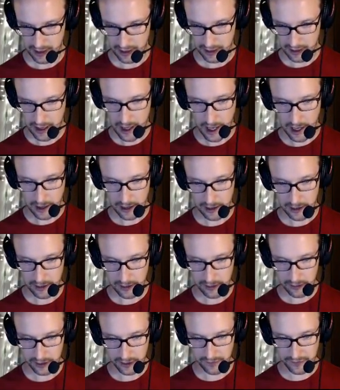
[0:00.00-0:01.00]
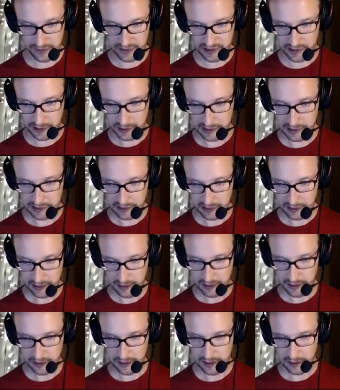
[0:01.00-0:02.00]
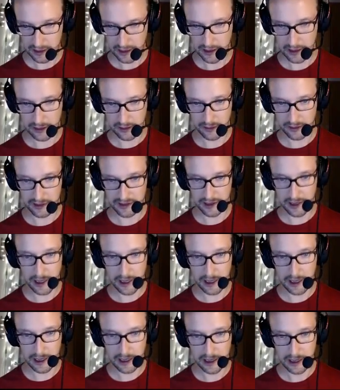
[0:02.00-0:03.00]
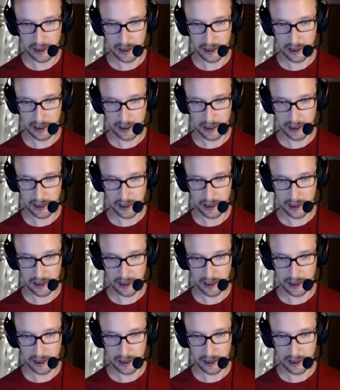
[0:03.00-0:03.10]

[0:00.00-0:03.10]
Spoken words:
Yeah, you're looking for 6. And that looks like...